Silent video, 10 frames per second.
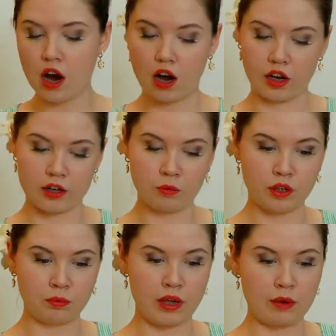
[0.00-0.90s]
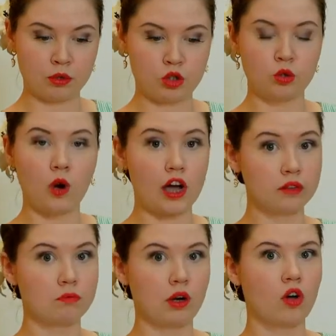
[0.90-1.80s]
I will be able to
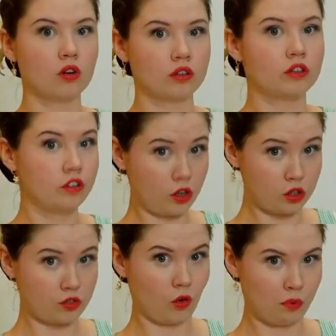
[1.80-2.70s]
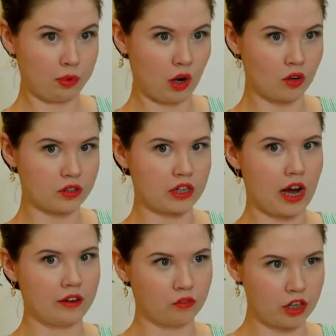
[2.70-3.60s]
unblock those four blocks
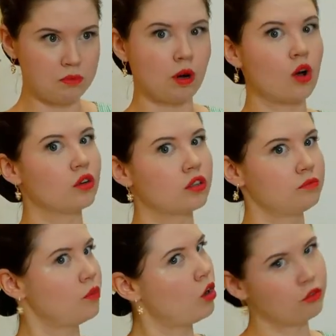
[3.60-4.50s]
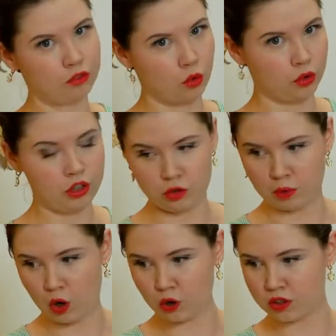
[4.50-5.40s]
and re-block on four new
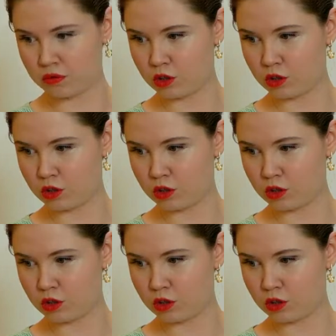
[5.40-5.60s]
blocks.